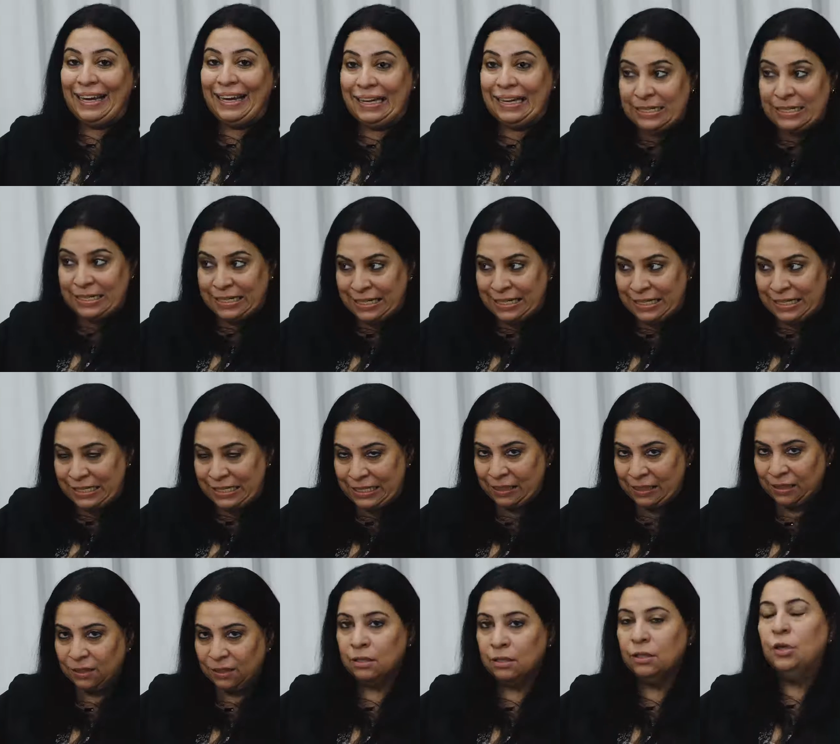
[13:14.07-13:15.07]
in
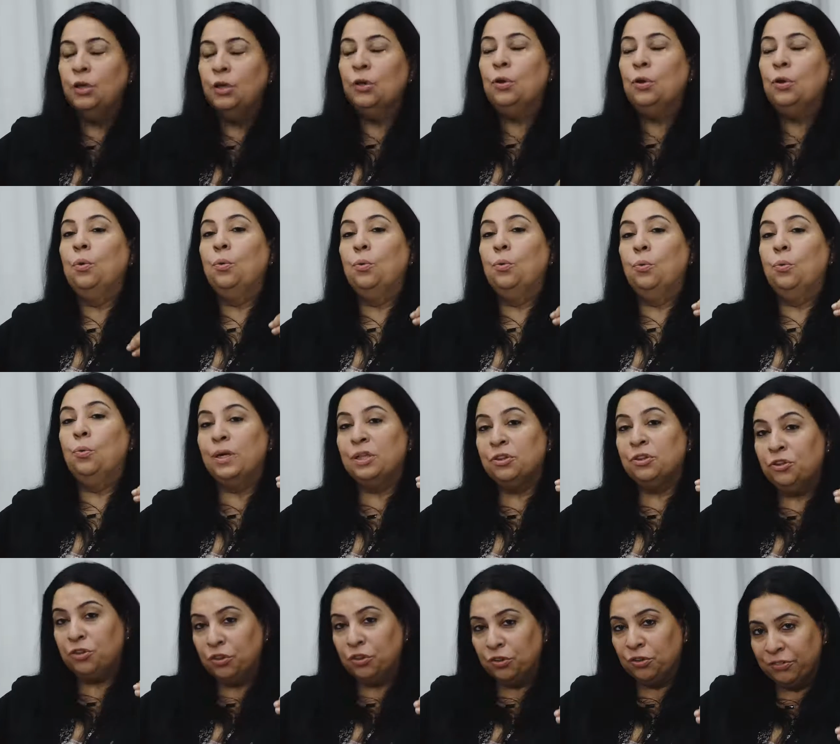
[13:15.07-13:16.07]
detail
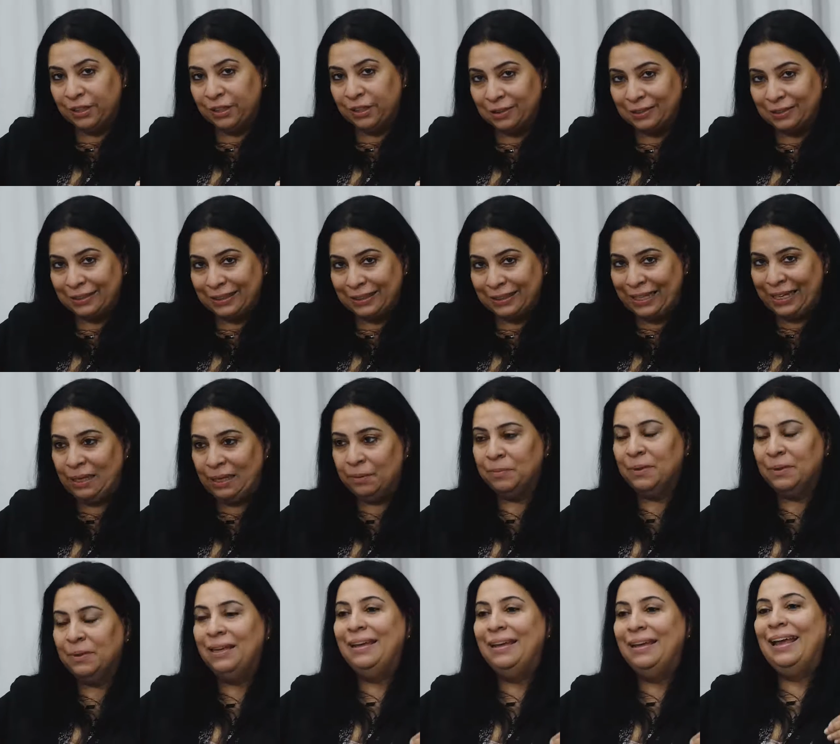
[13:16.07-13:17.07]
with your real
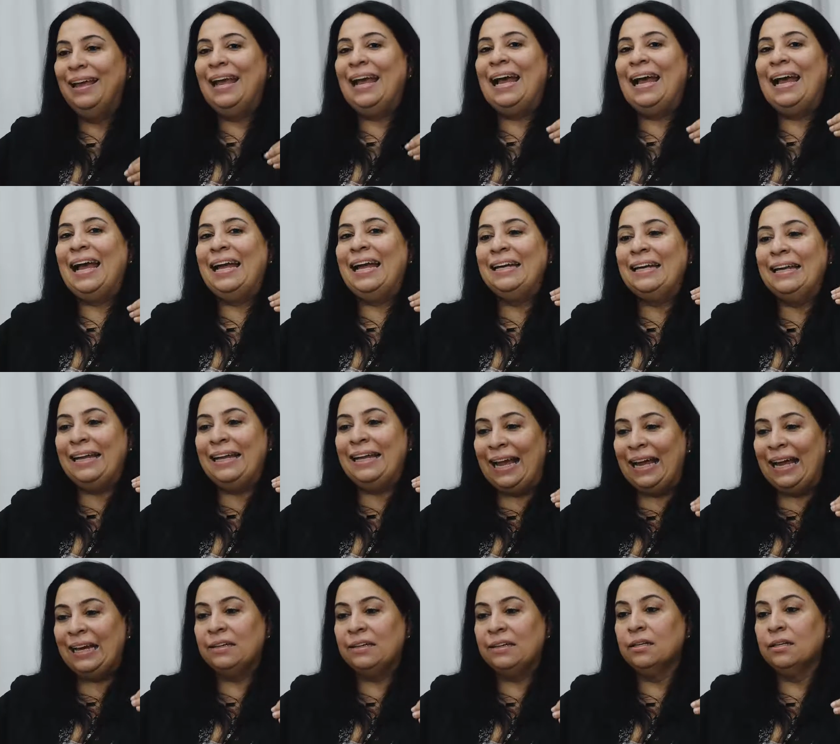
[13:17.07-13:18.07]
name and
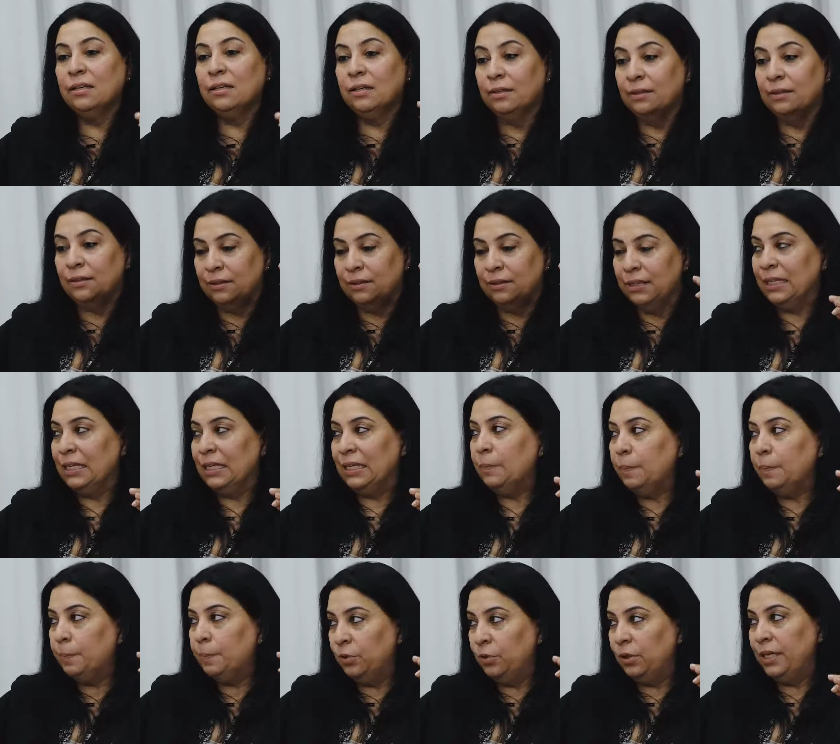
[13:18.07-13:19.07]
get
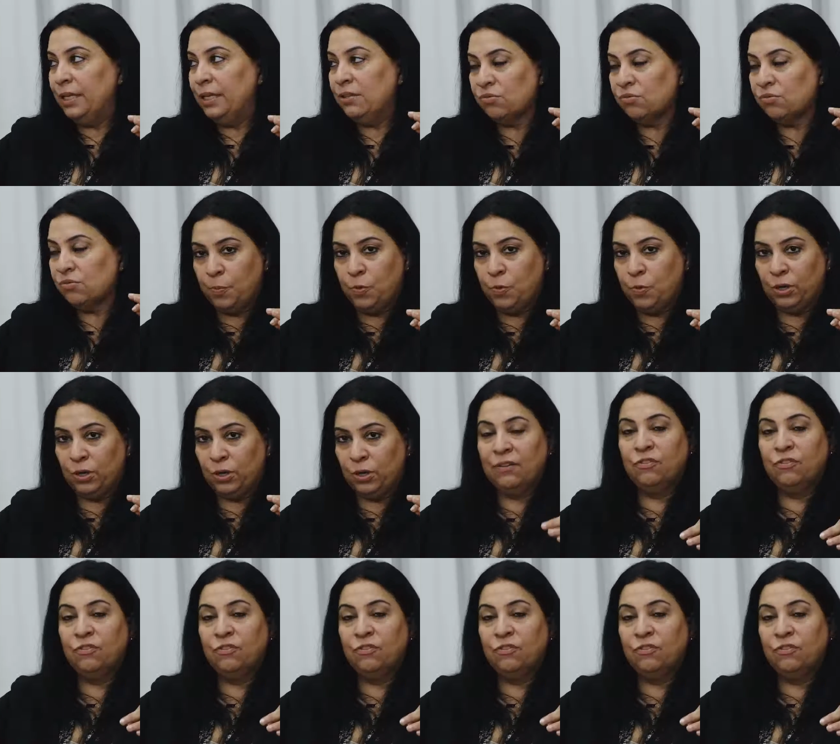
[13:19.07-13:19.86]
the police report.